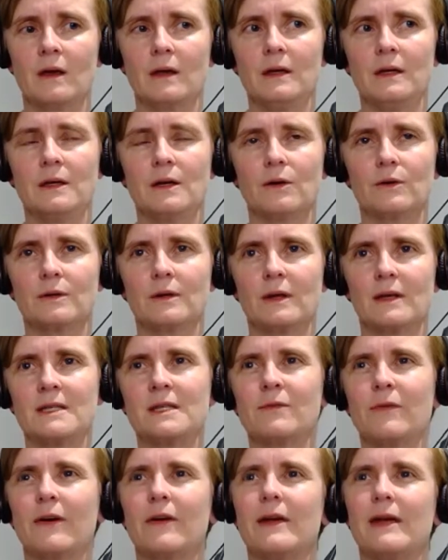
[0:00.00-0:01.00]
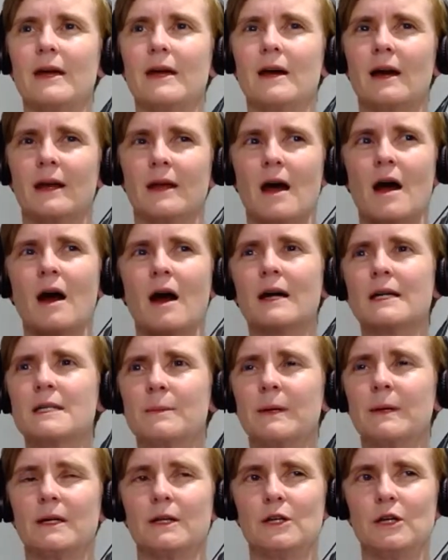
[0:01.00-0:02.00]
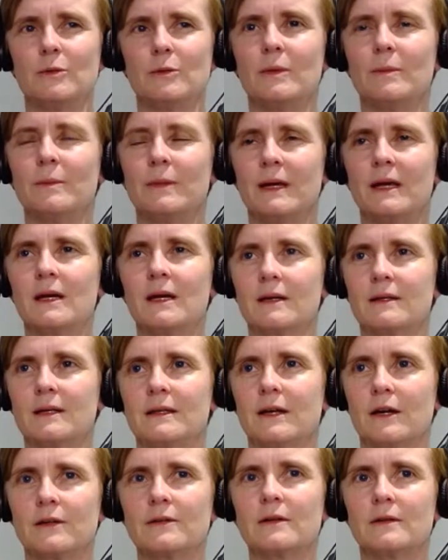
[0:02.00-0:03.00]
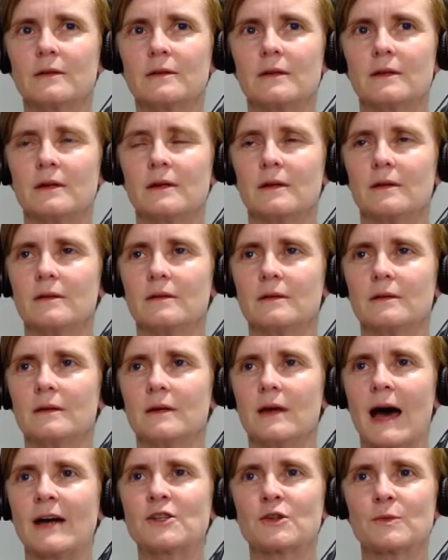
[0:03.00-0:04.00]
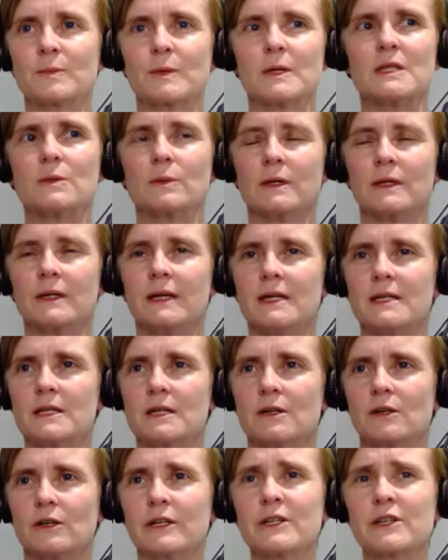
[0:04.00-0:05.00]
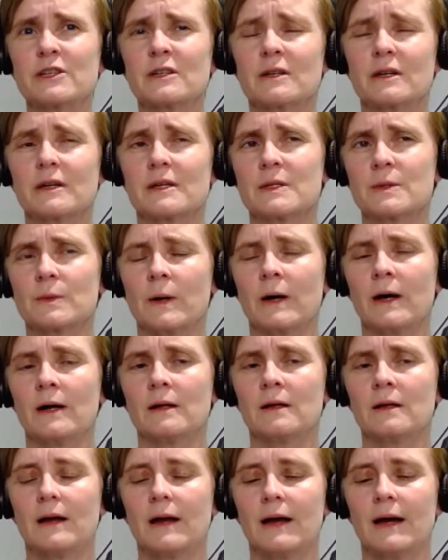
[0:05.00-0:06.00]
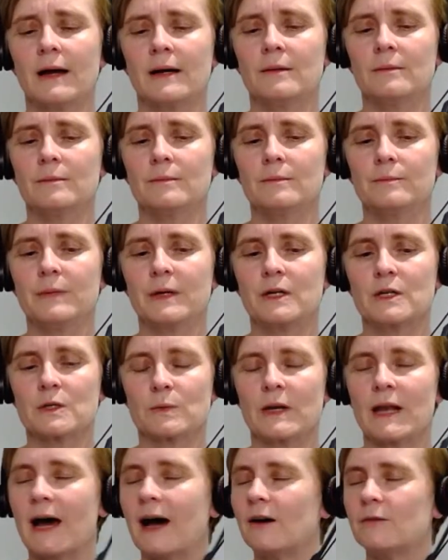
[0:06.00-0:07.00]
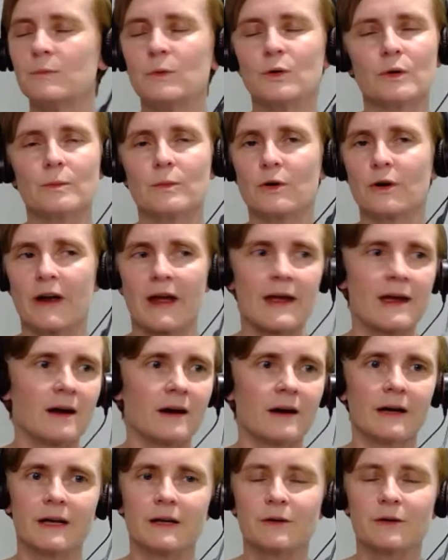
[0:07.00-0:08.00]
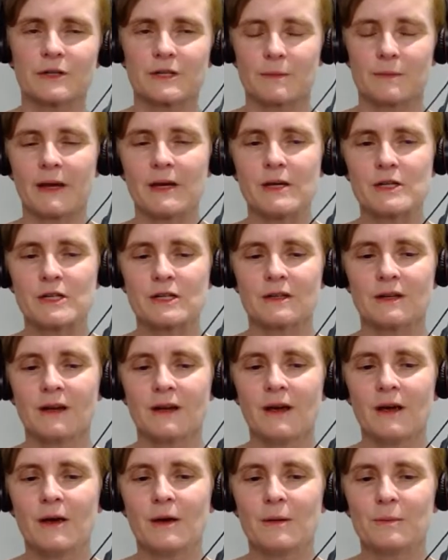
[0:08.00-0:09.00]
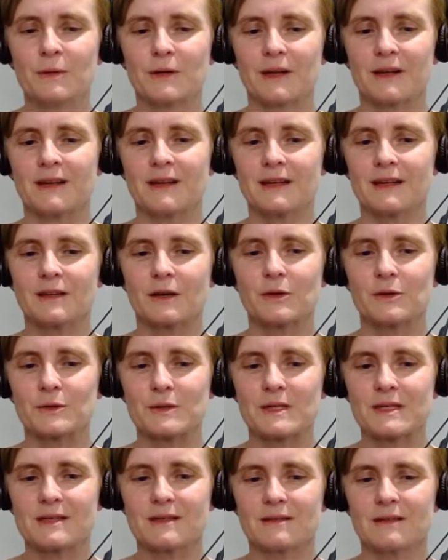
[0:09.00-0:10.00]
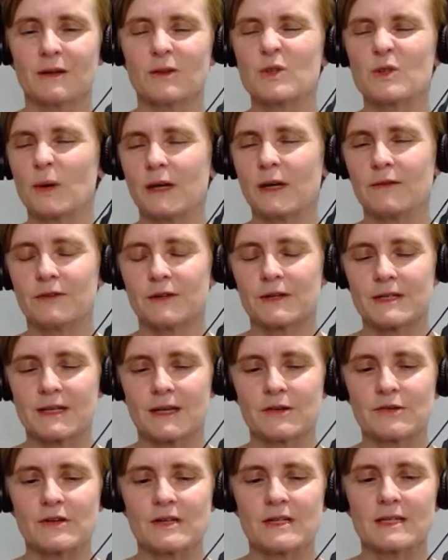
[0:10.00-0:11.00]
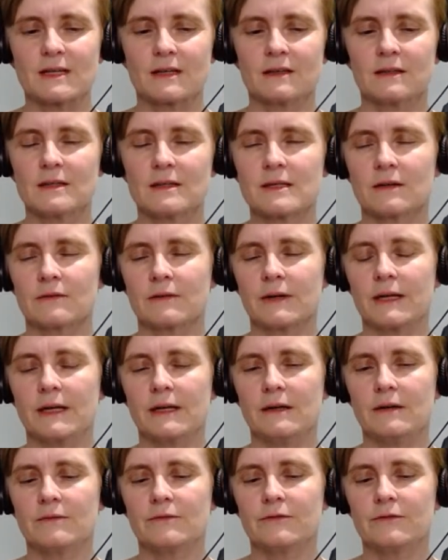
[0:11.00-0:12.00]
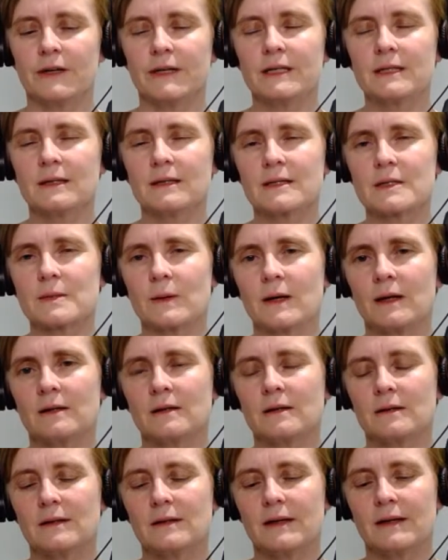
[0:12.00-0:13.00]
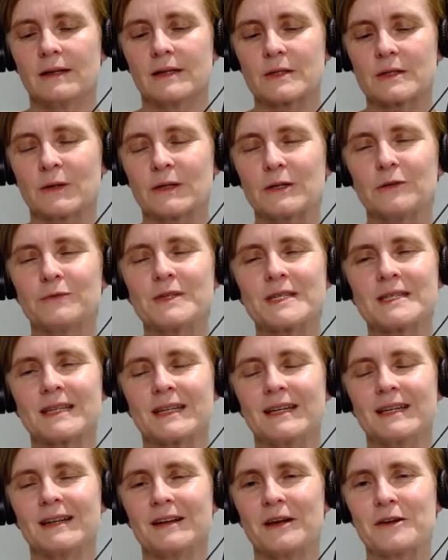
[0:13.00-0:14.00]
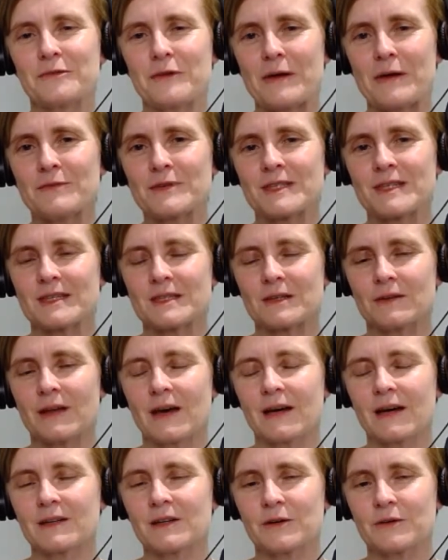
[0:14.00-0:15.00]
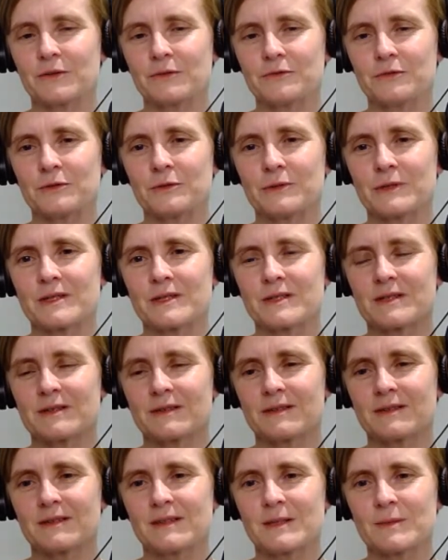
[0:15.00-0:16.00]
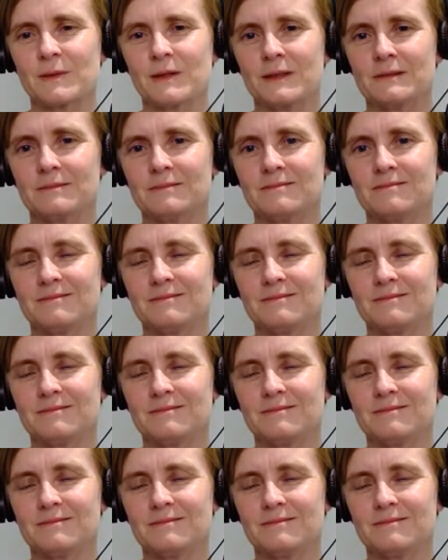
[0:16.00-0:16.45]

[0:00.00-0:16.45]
it's the very kind of heart of being a human being. I they're the attributes we'll need to nurture as well, because we'll have more and more AI and automation. But I think those, 21st century skills are really vital as well. So I'd love to see a lot of emphasis on that going forward as well.